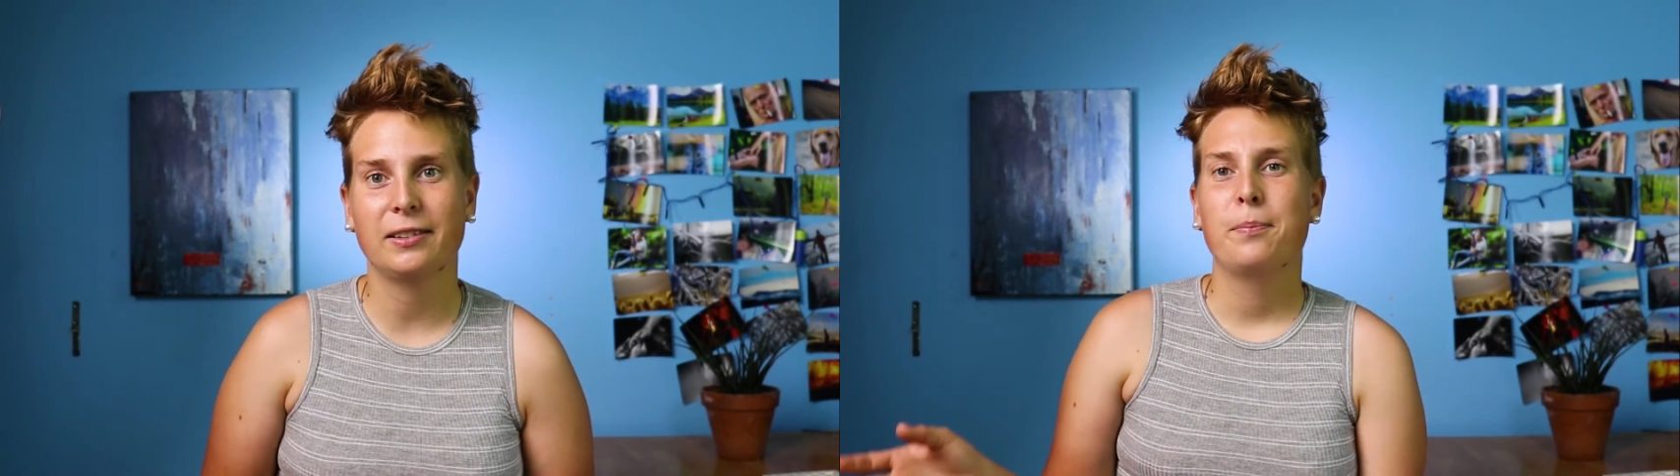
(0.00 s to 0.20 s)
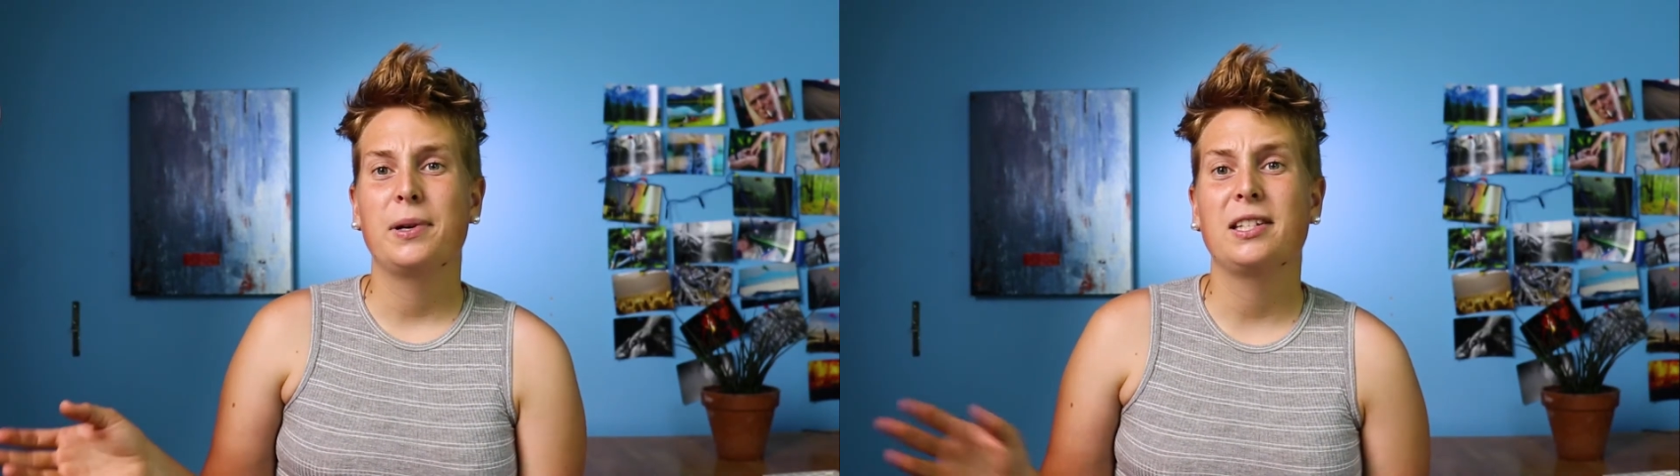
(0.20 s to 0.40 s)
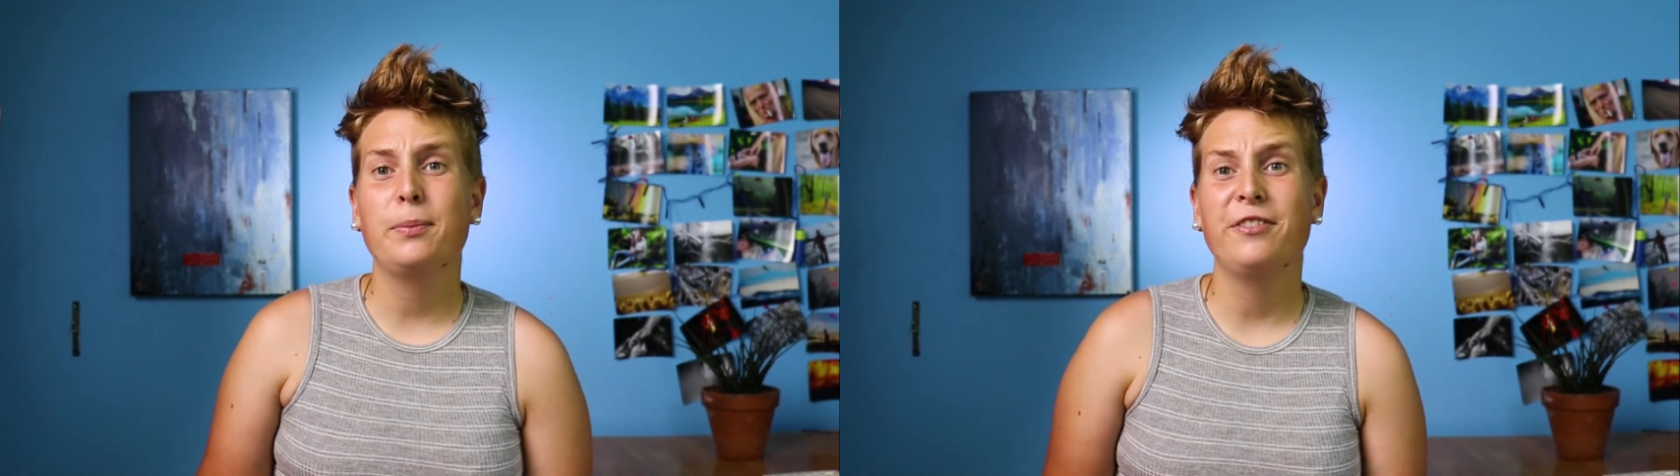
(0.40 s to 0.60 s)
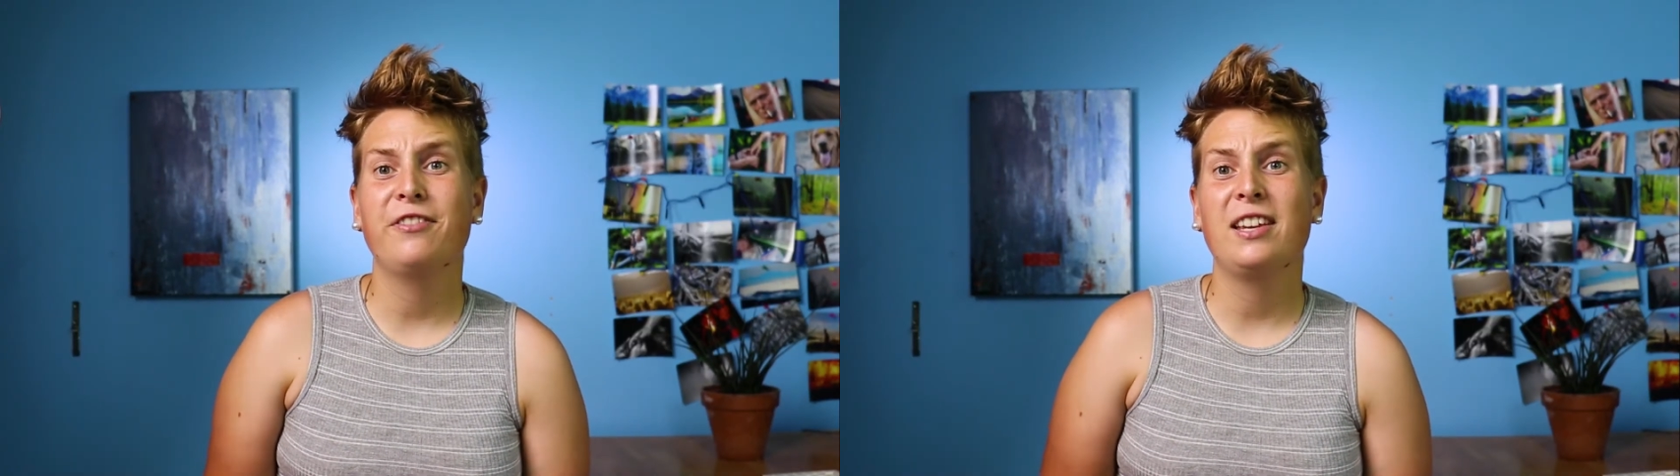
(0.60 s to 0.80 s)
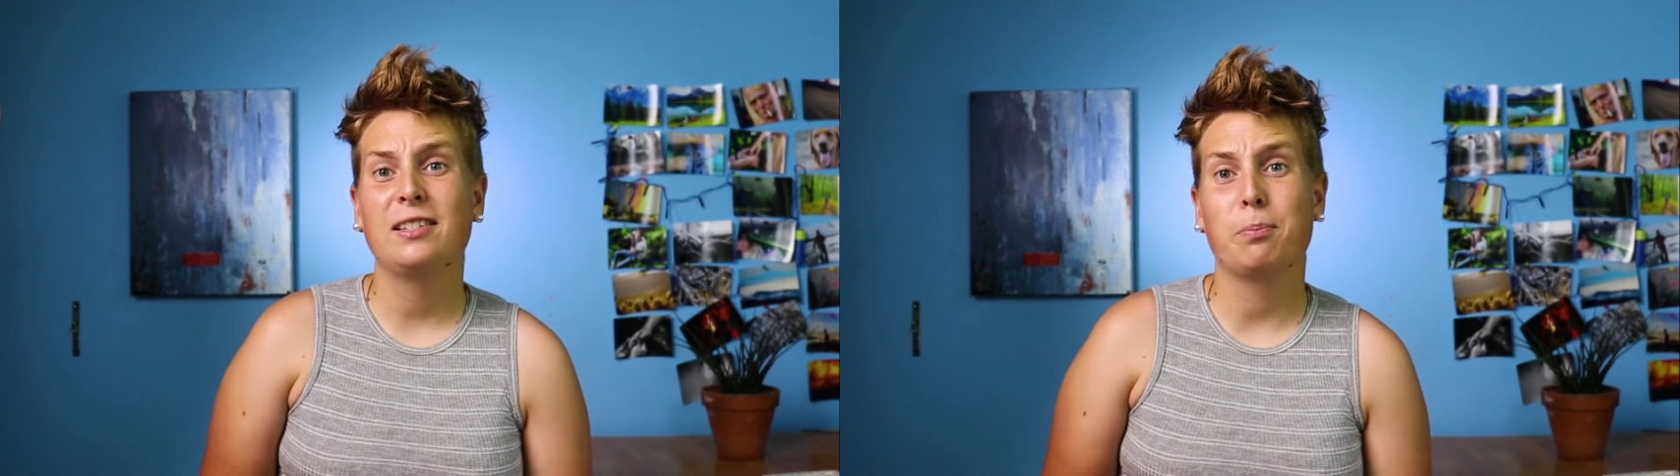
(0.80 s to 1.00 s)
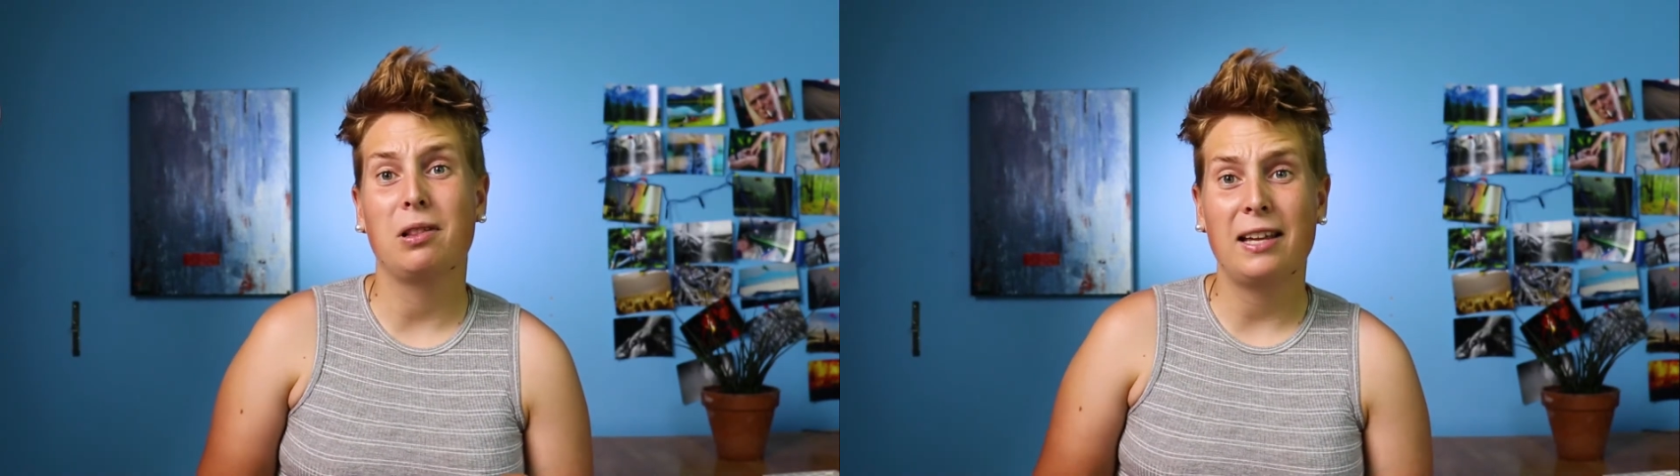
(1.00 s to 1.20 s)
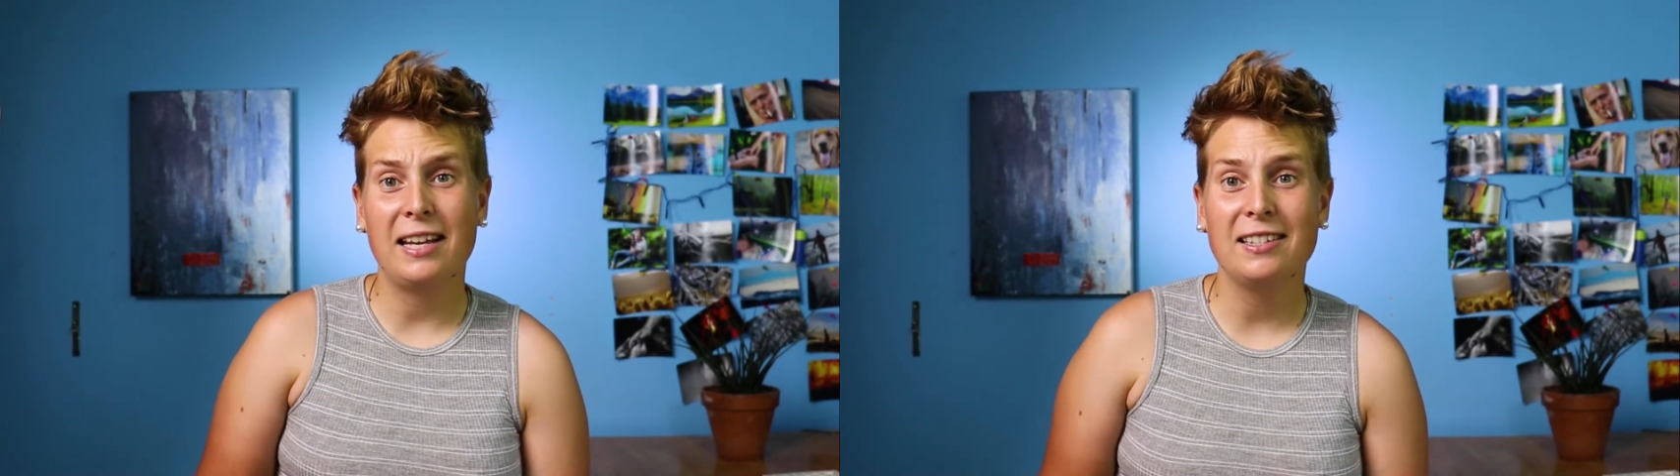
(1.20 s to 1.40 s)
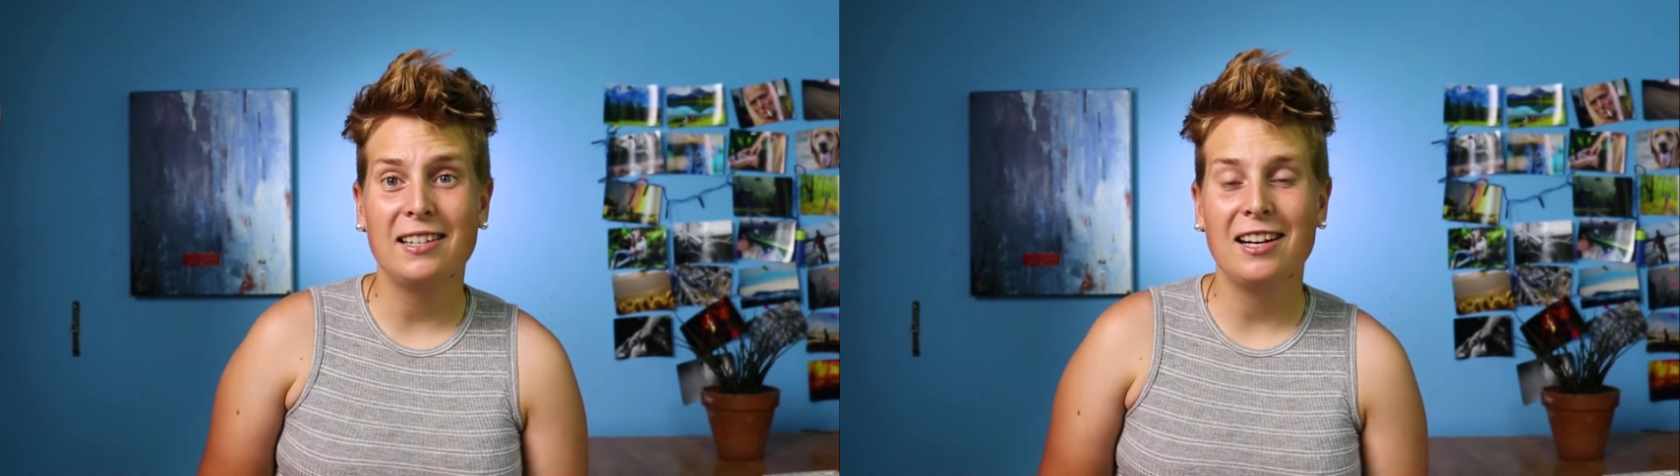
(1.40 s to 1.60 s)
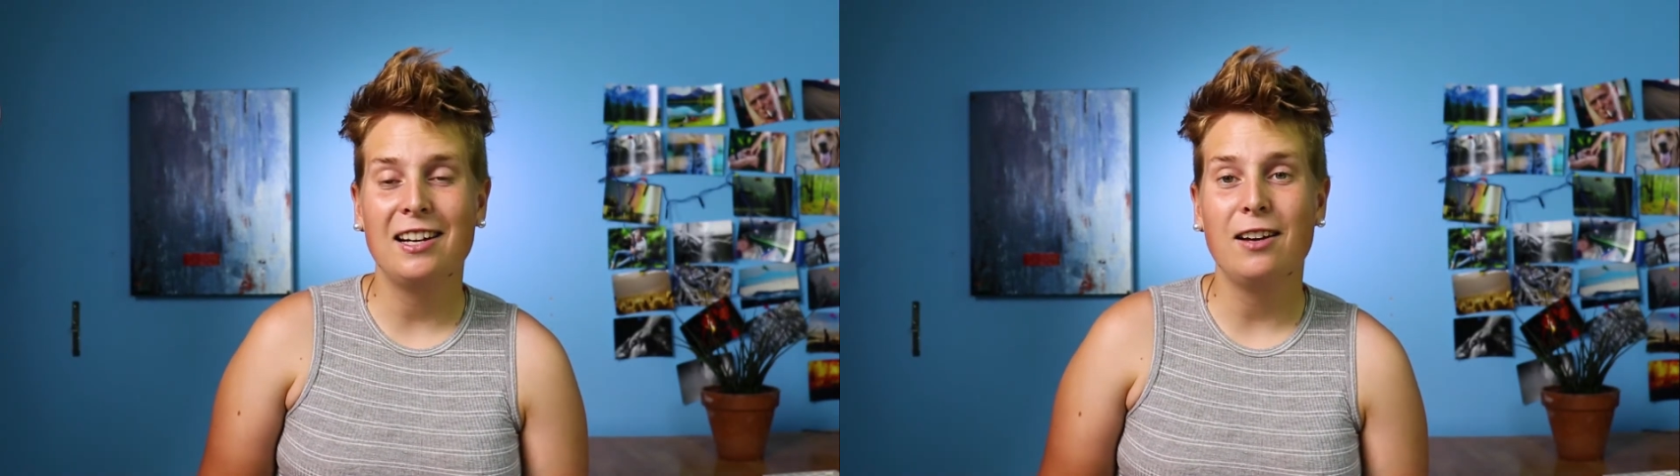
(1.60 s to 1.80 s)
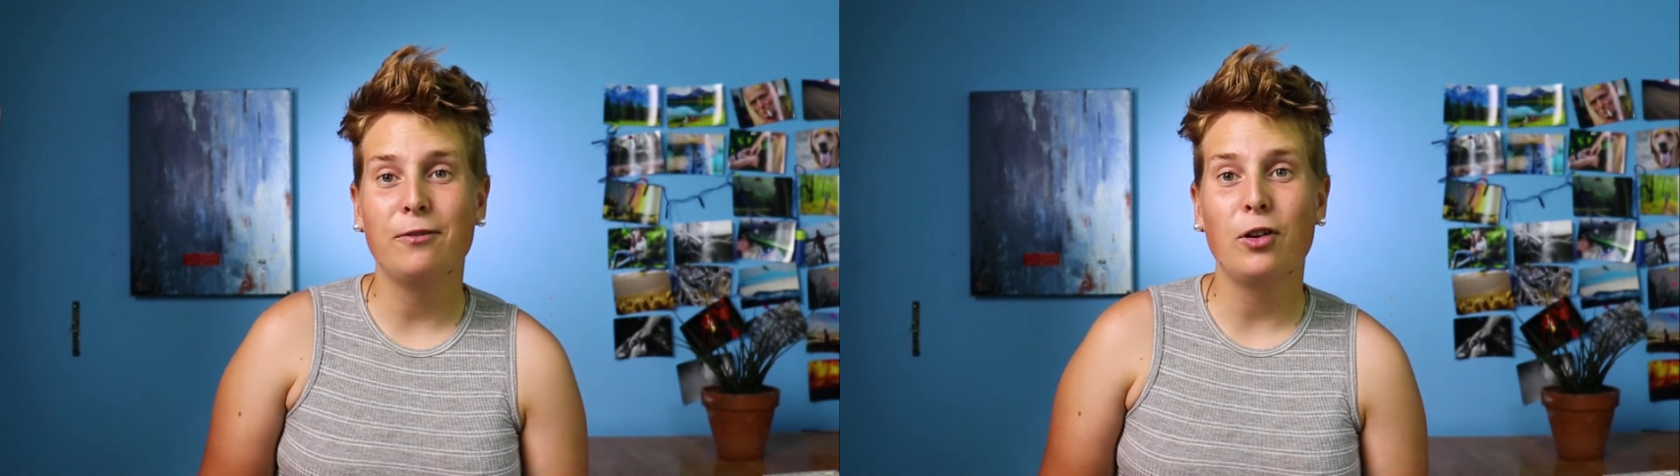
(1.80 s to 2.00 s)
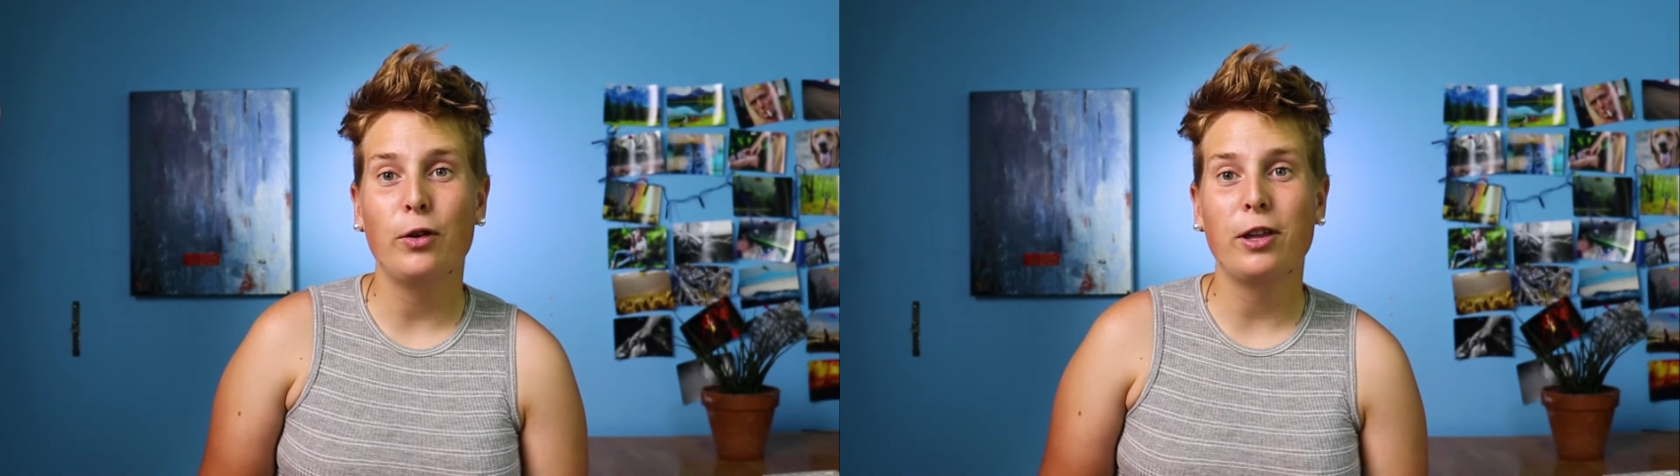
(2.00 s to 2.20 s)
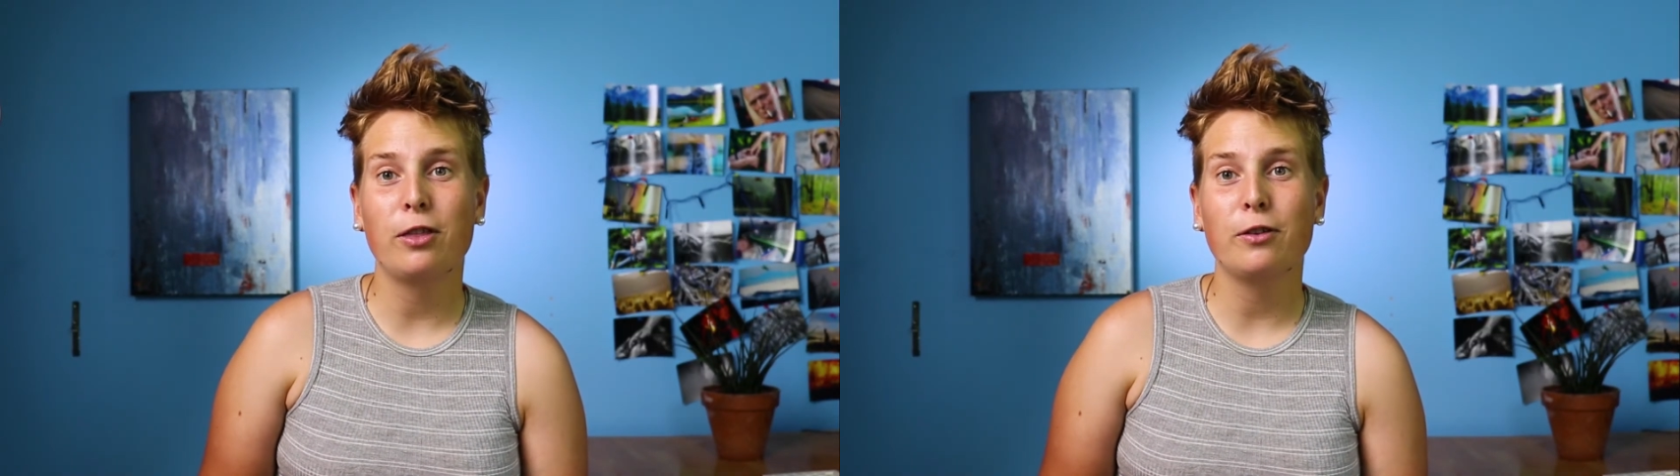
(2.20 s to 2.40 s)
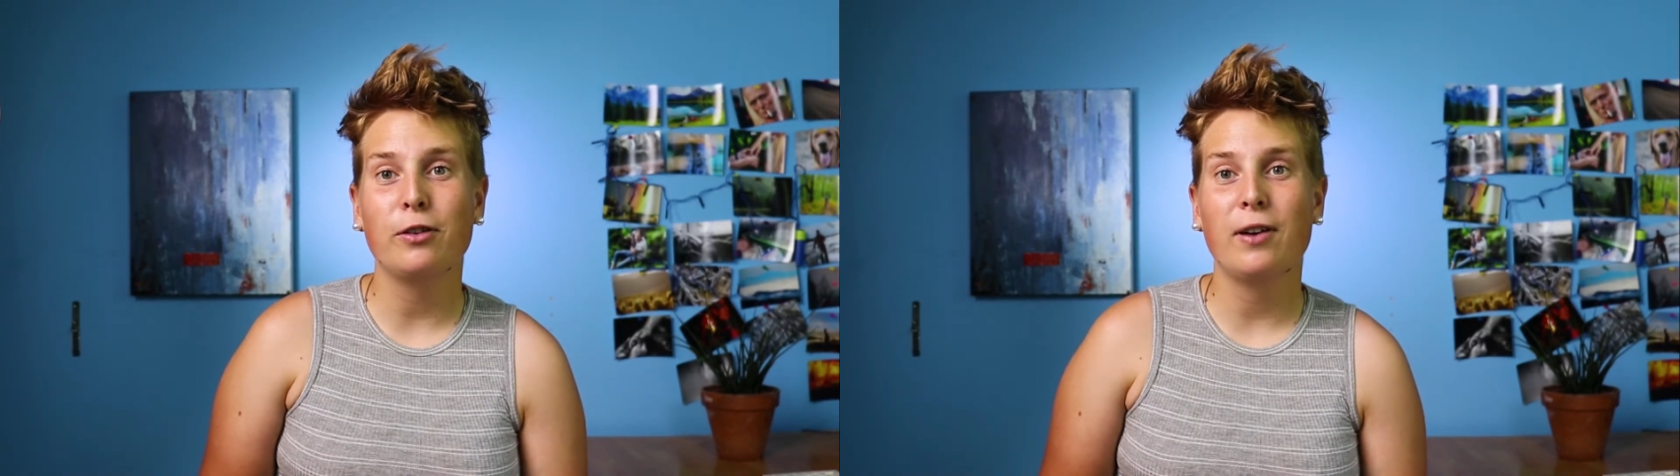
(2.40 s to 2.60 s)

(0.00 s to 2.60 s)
But some of his plans ended up falling through,